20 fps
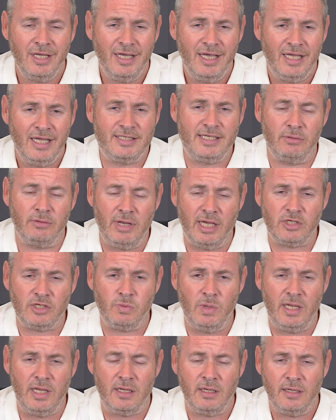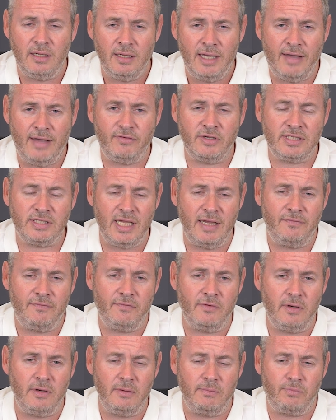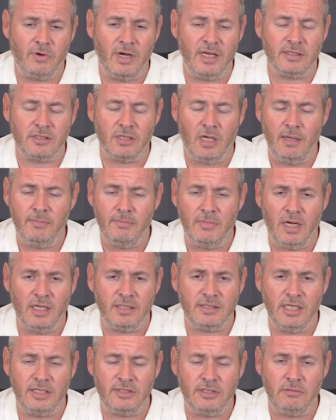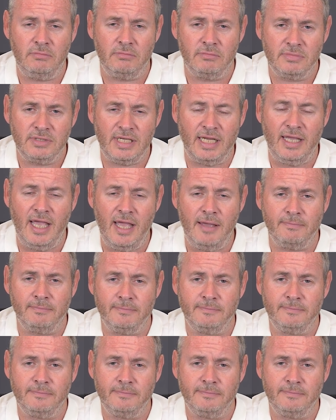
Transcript: until next week, have a safe and brilliant time, and I'll see you soon. Take care.